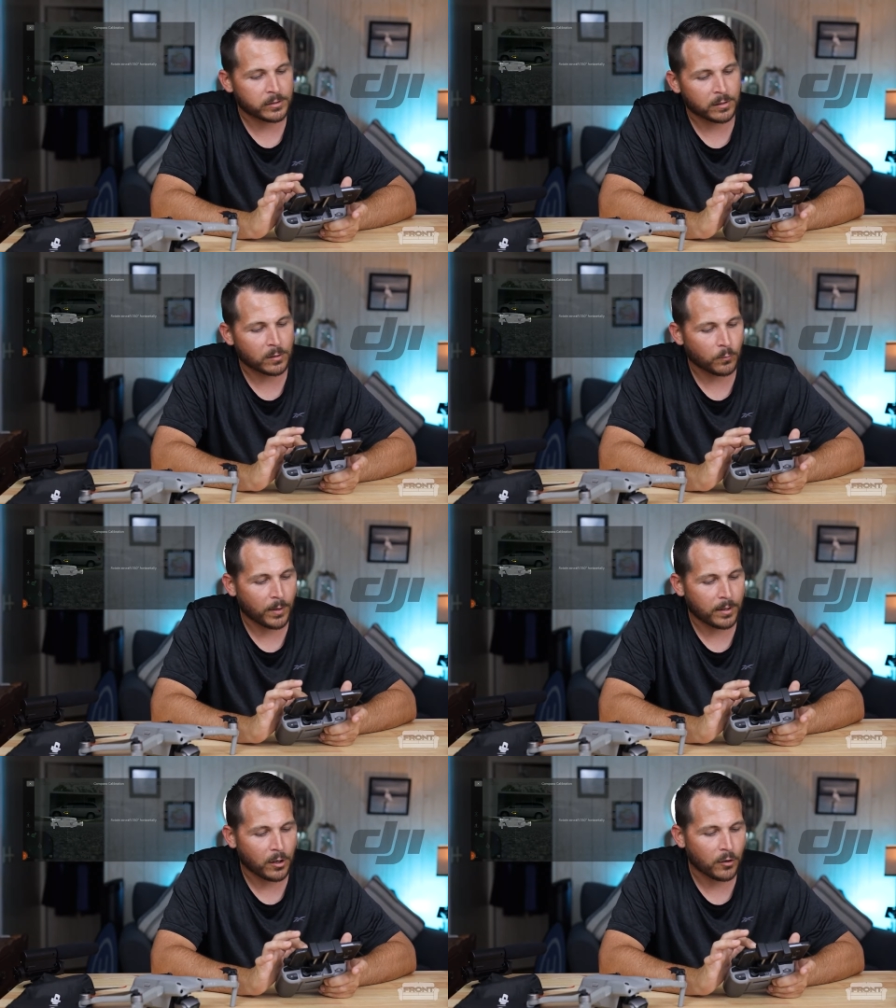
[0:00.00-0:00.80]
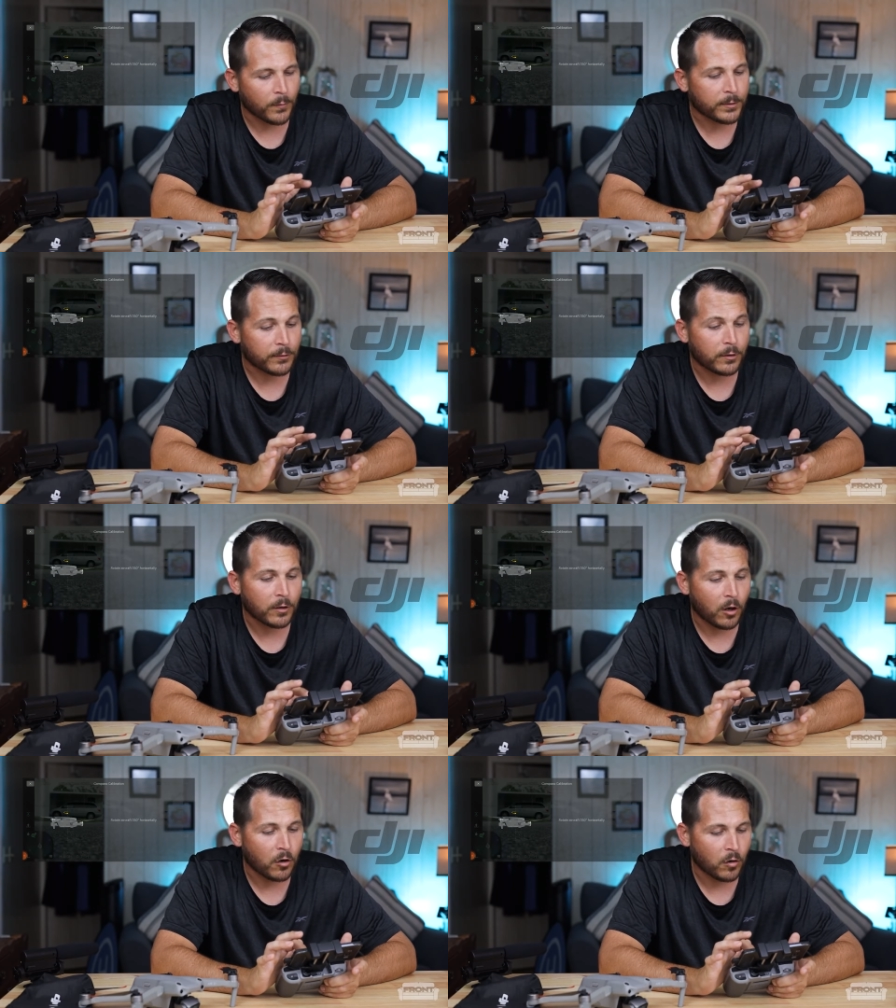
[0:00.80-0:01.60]
your radar, your return
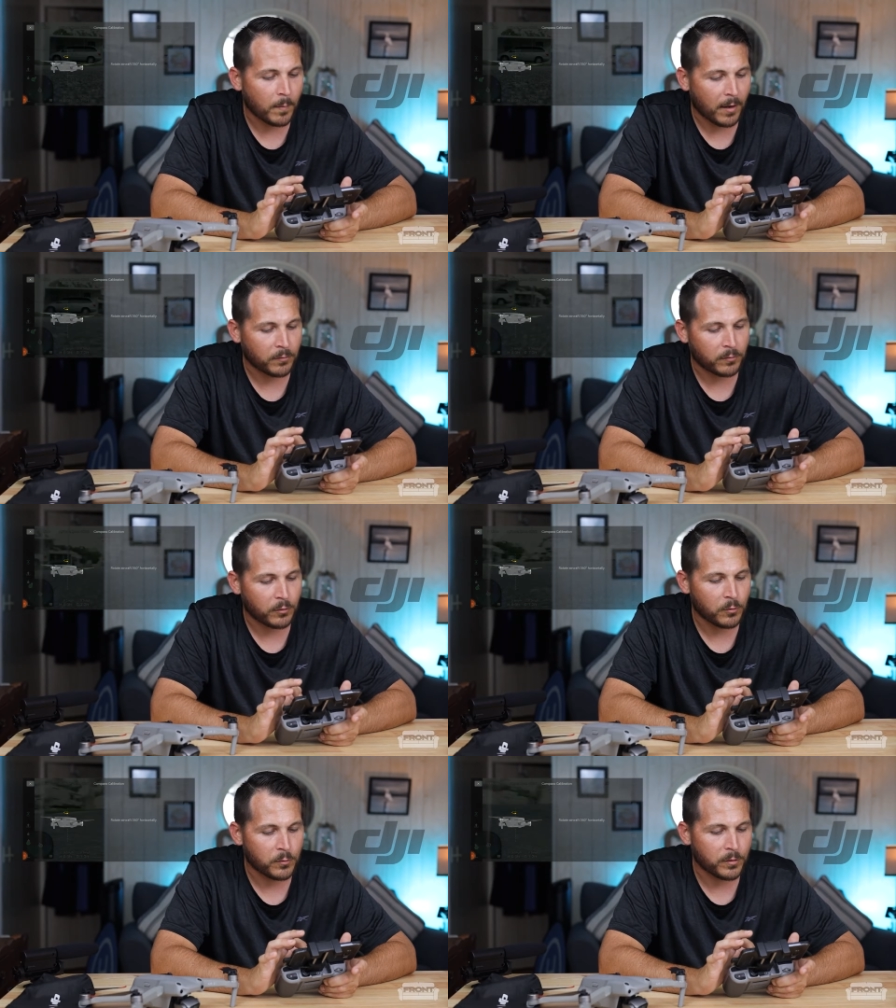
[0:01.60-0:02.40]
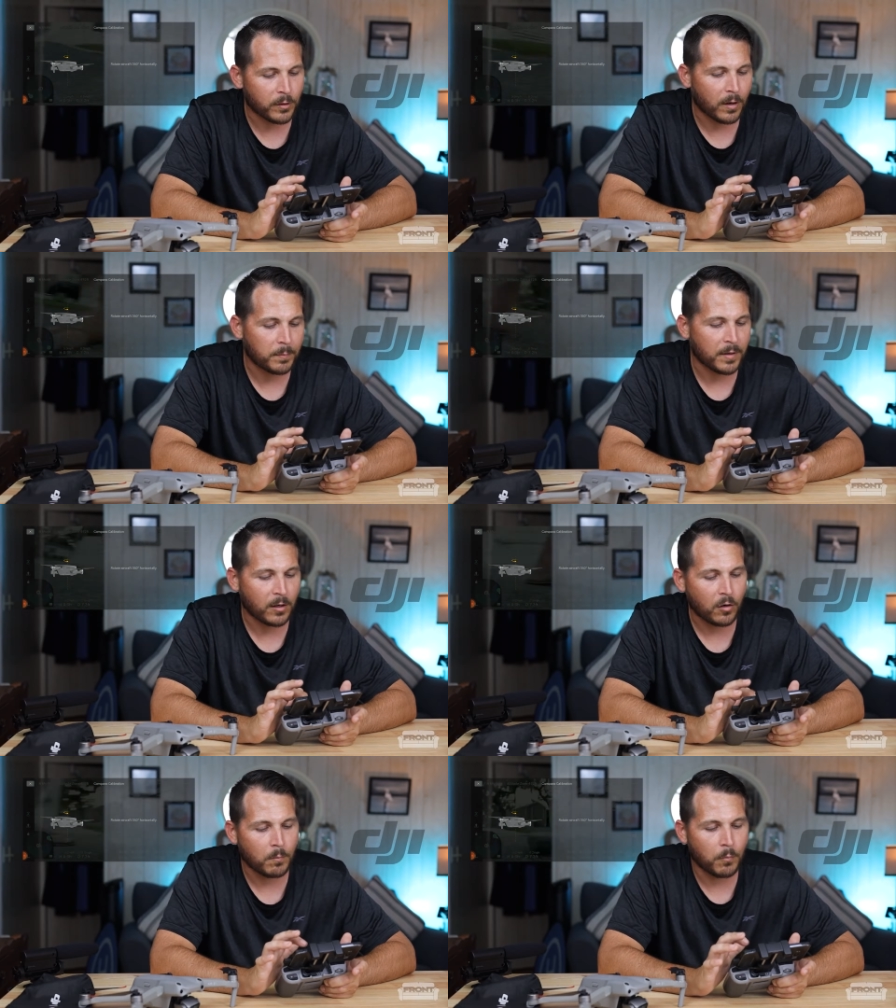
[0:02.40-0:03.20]
to home altitude, your update
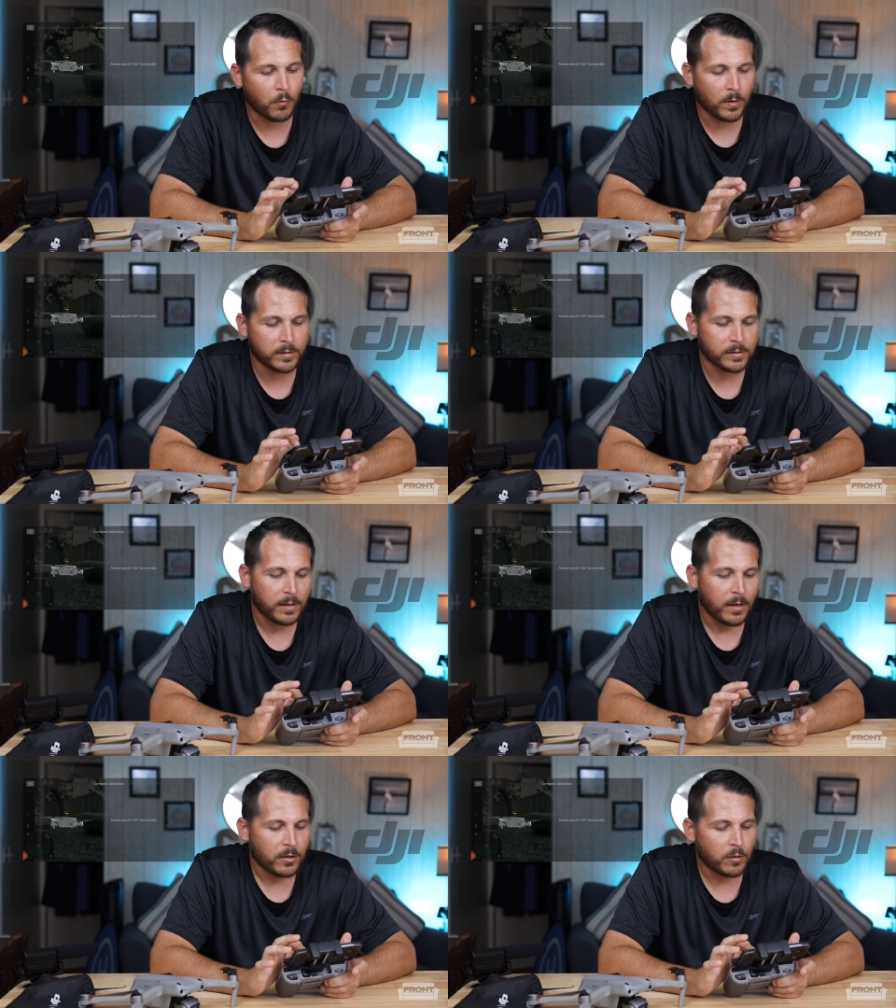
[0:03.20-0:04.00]
home points,